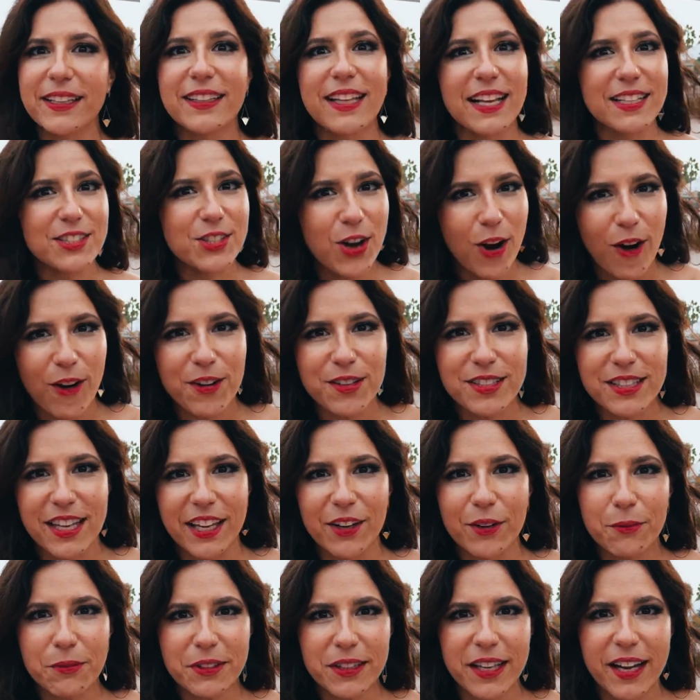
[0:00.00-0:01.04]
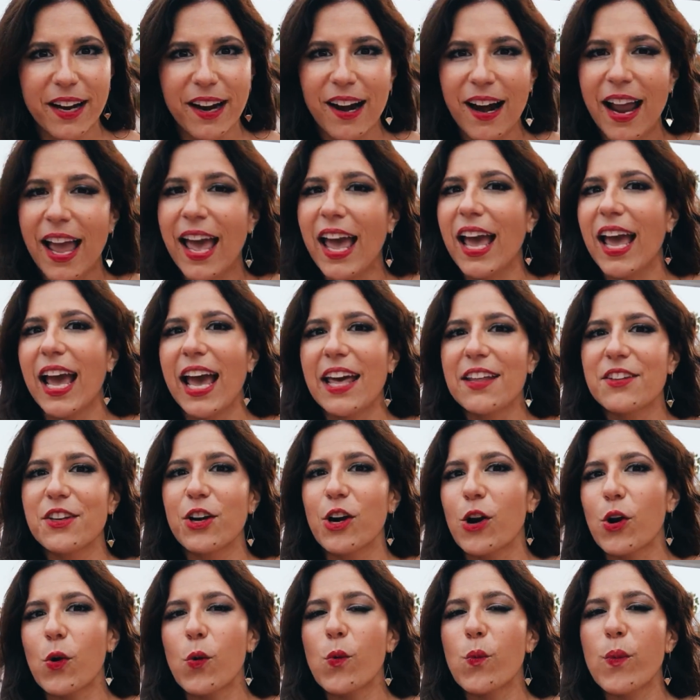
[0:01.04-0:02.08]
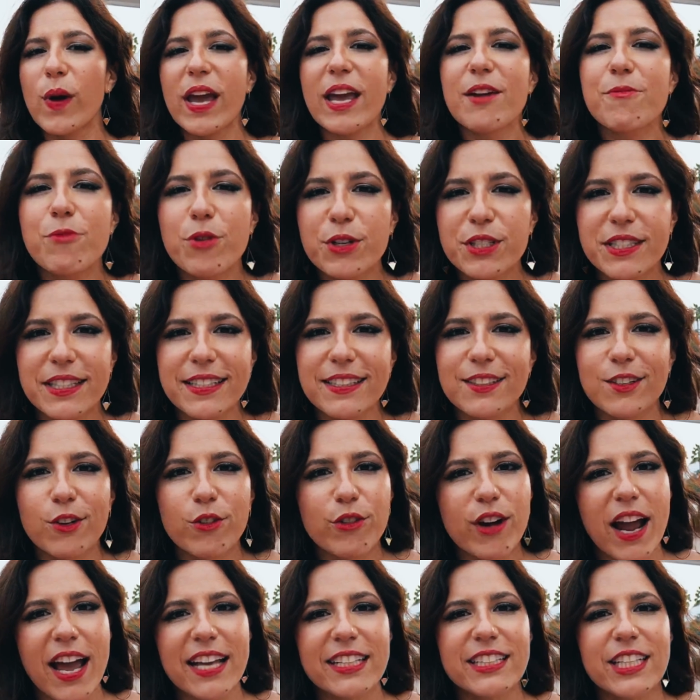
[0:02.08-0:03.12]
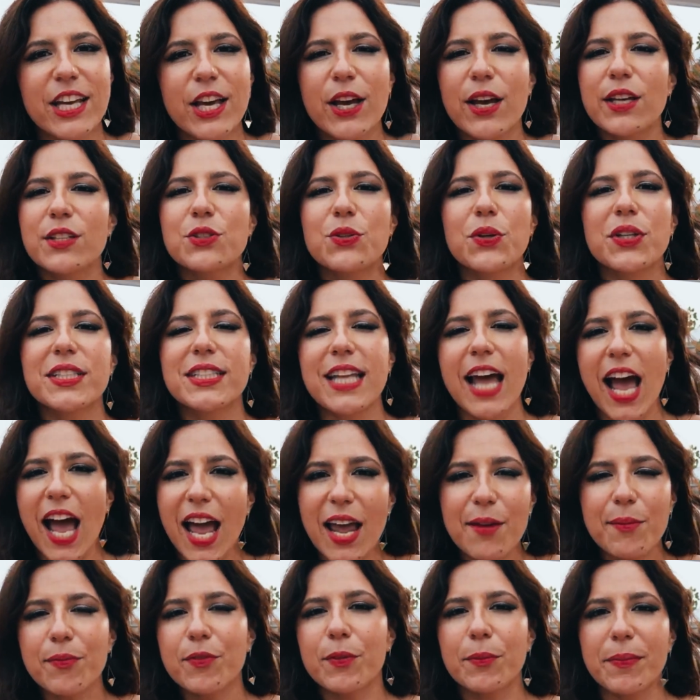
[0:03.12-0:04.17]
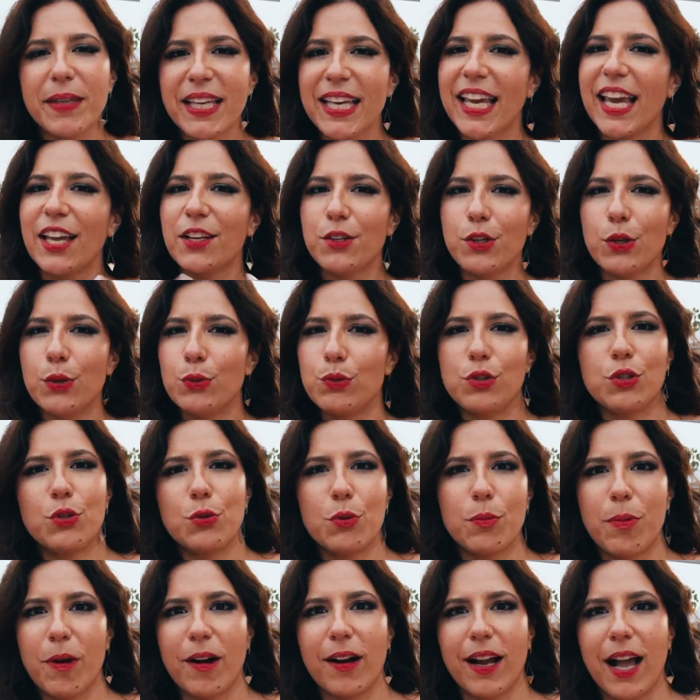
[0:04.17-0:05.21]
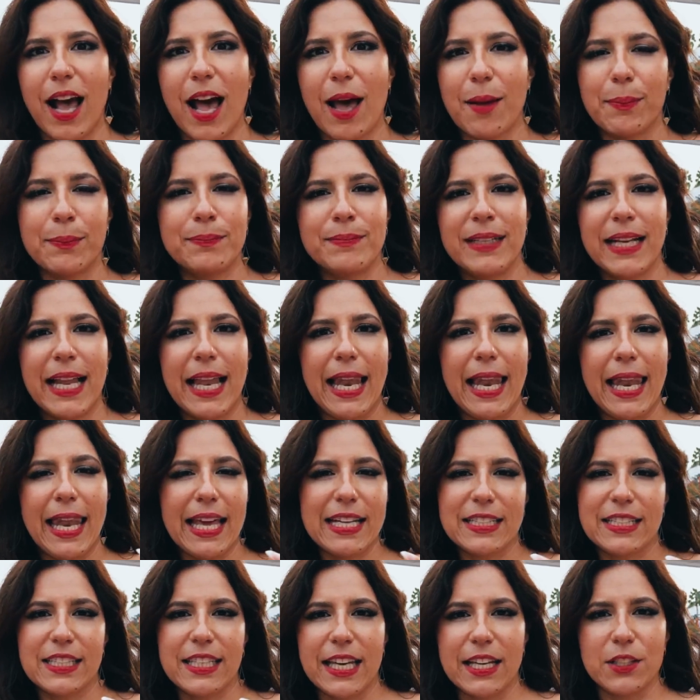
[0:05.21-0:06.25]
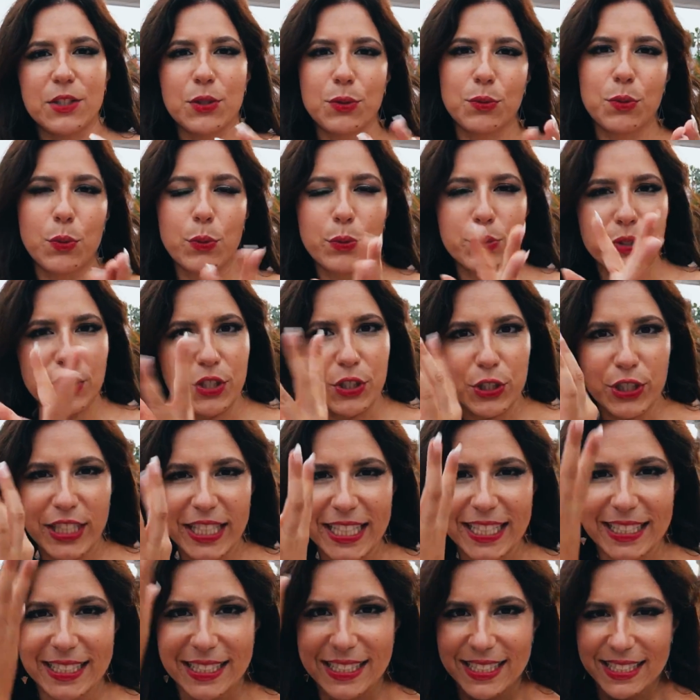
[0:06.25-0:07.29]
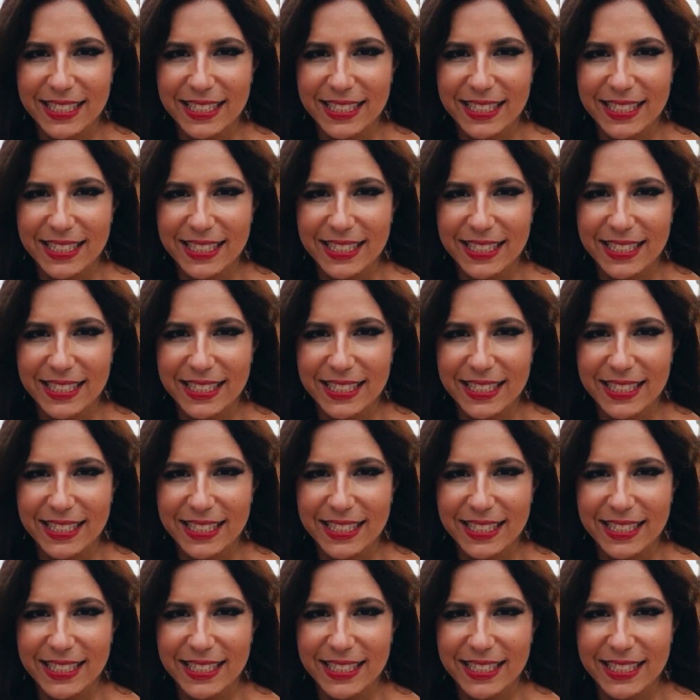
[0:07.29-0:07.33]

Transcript: That's Cars Land over there, and there are way more seasonal rides, so it's time for me and you to do a park hop. Let's get to those goodies.